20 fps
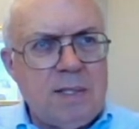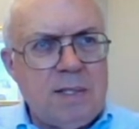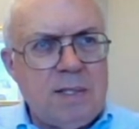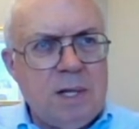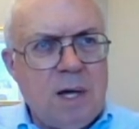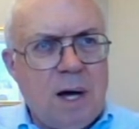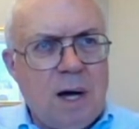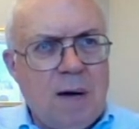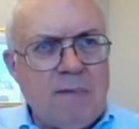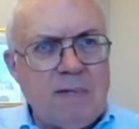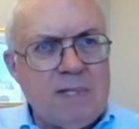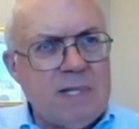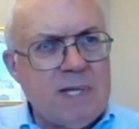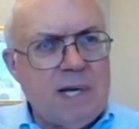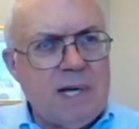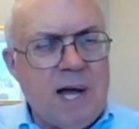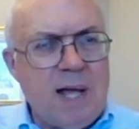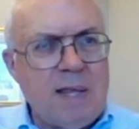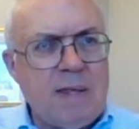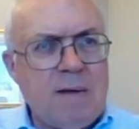obviously
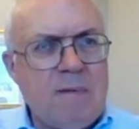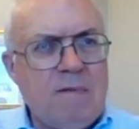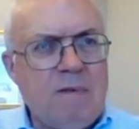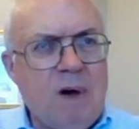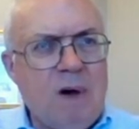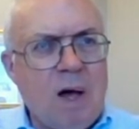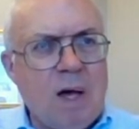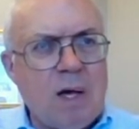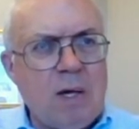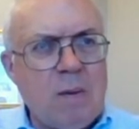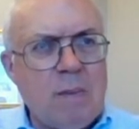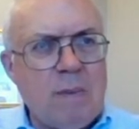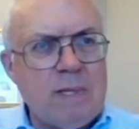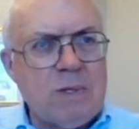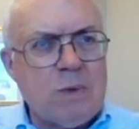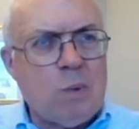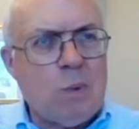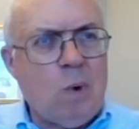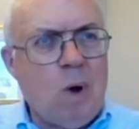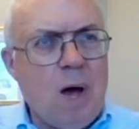not the volume as
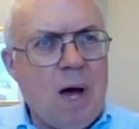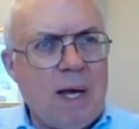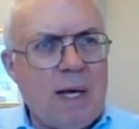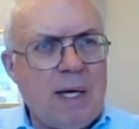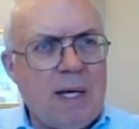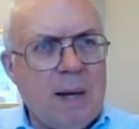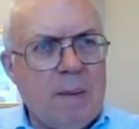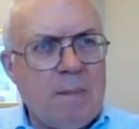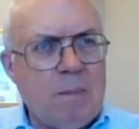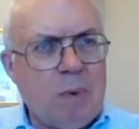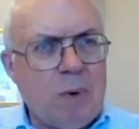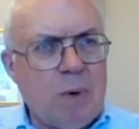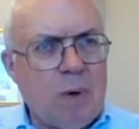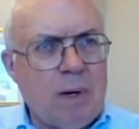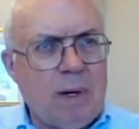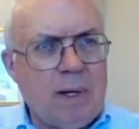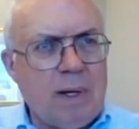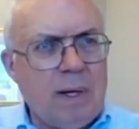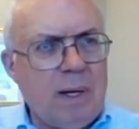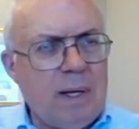a raw
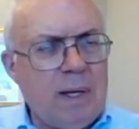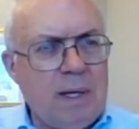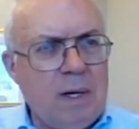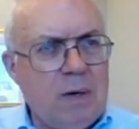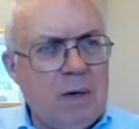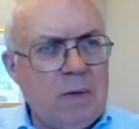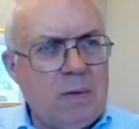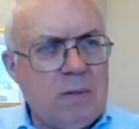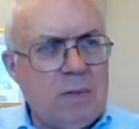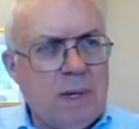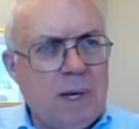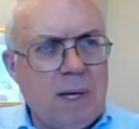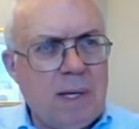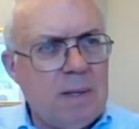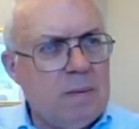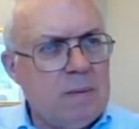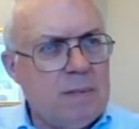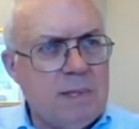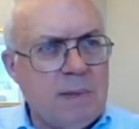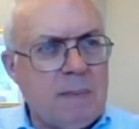number. You know,
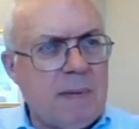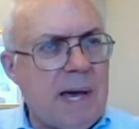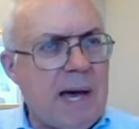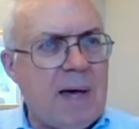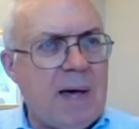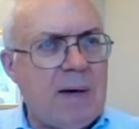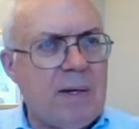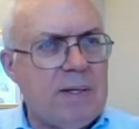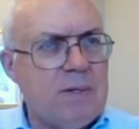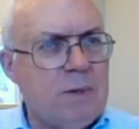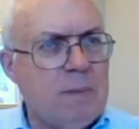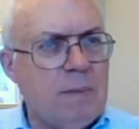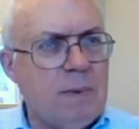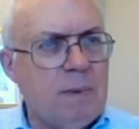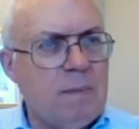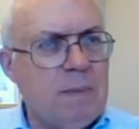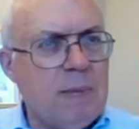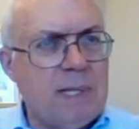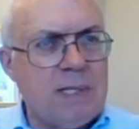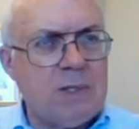some counties are
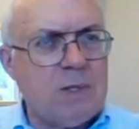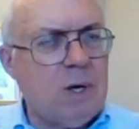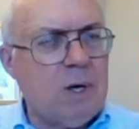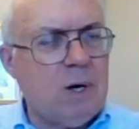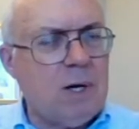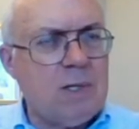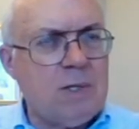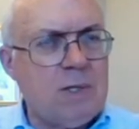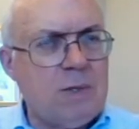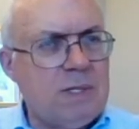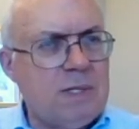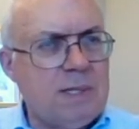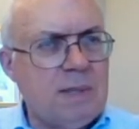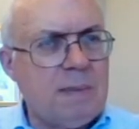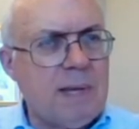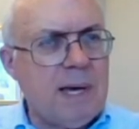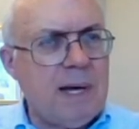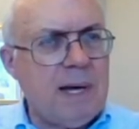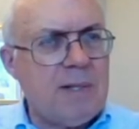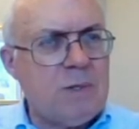much larger and some
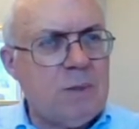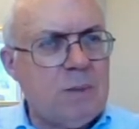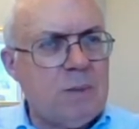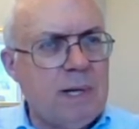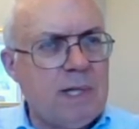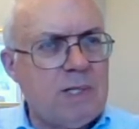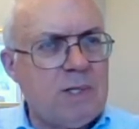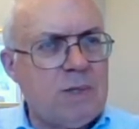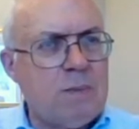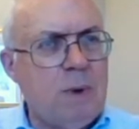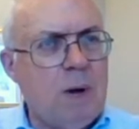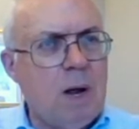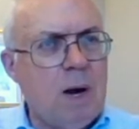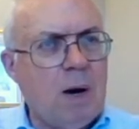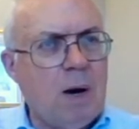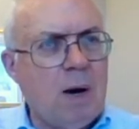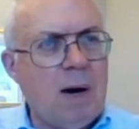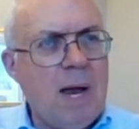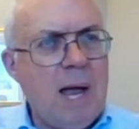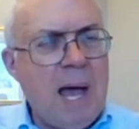counties are much
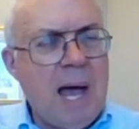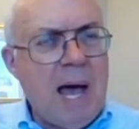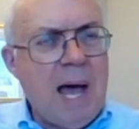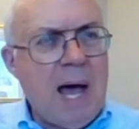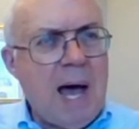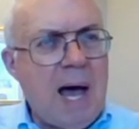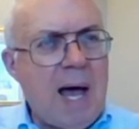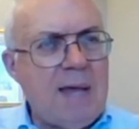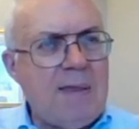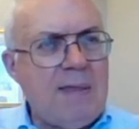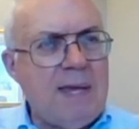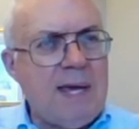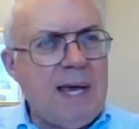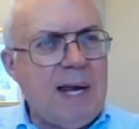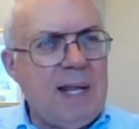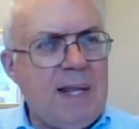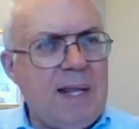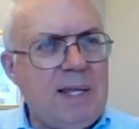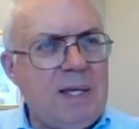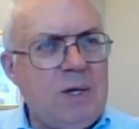smaller. I think
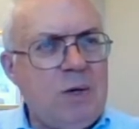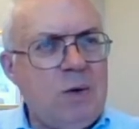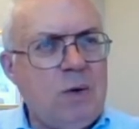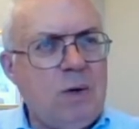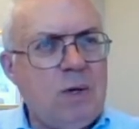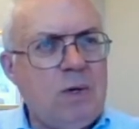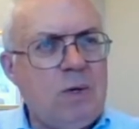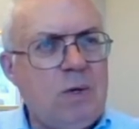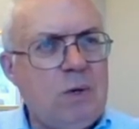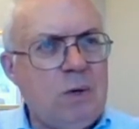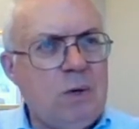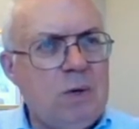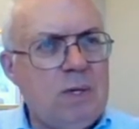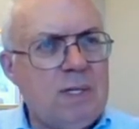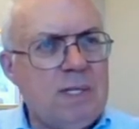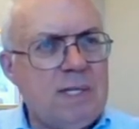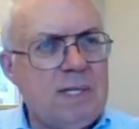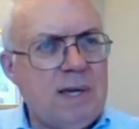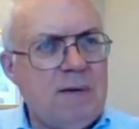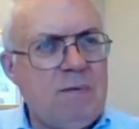anything you can do to
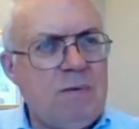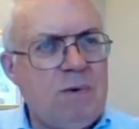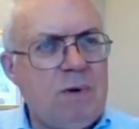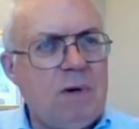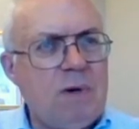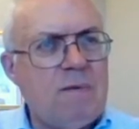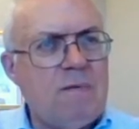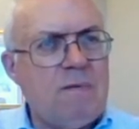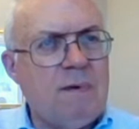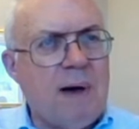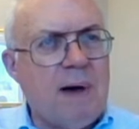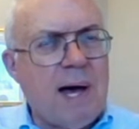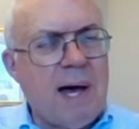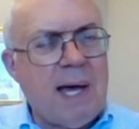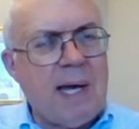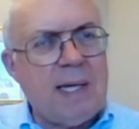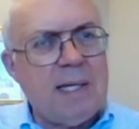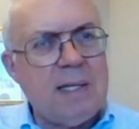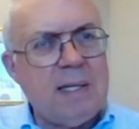see if you can find